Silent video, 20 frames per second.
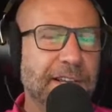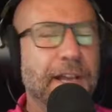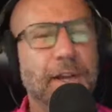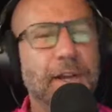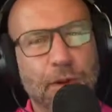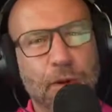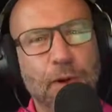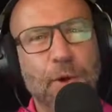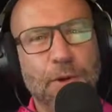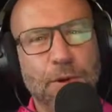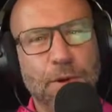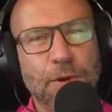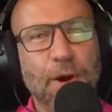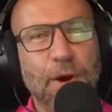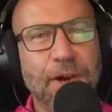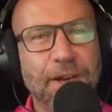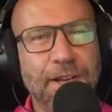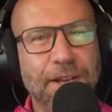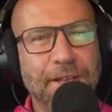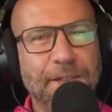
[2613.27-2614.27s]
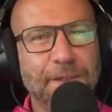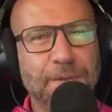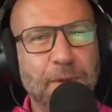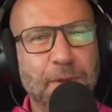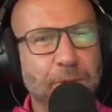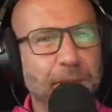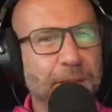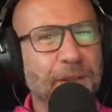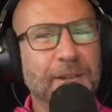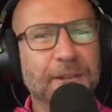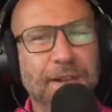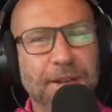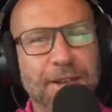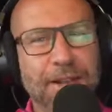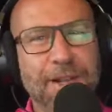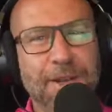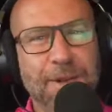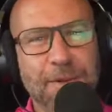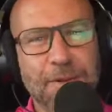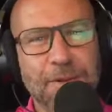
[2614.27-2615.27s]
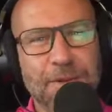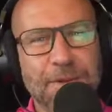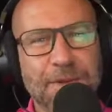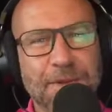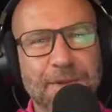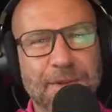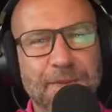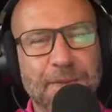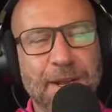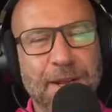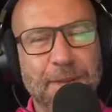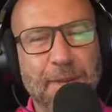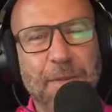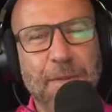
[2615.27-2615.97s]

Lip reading: and you're nodding, so maybe I'll let you speak.